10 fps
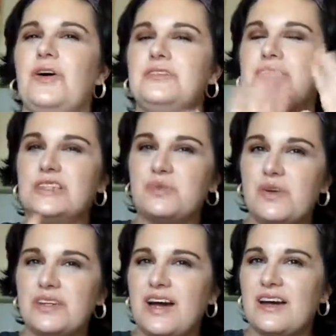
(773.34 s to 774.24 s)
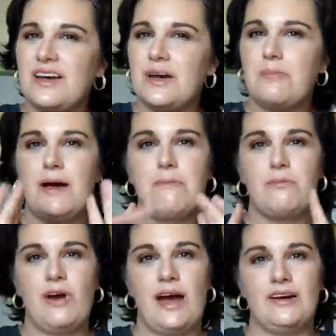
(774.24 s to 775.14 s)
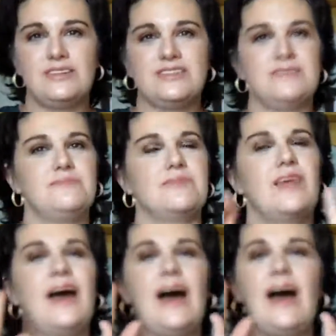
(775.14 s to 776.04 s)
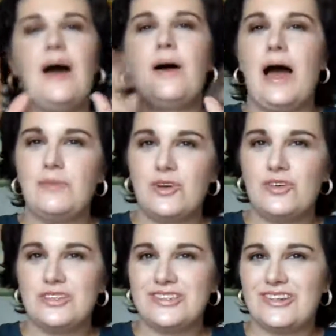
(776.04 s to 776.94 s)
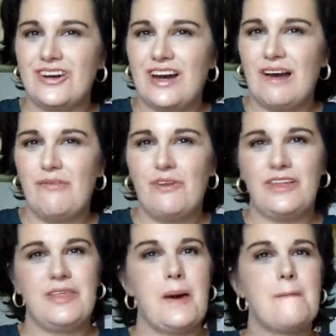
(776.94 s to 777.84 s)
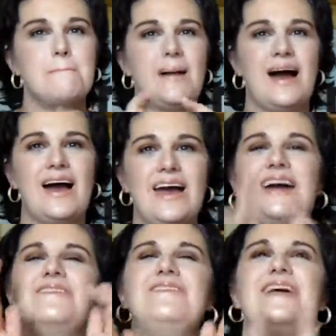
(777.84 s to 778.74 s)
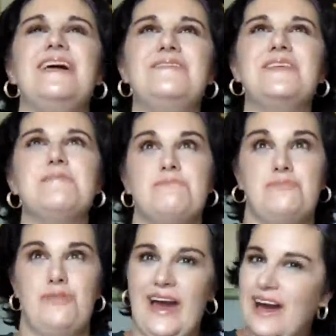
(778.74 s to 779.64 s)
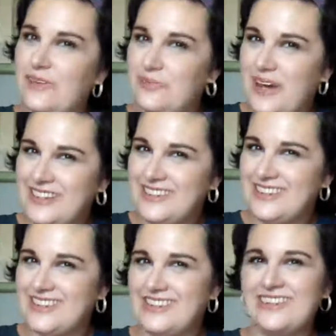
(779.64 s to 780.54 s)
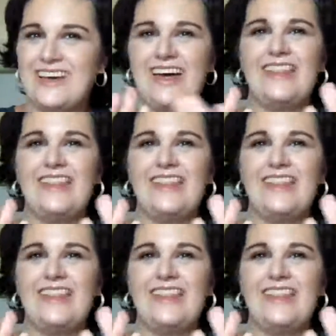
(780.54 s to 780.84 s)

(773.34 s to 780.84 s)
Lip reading: Since we were talking about brows, I'm going to start off with my favorite brow pencil.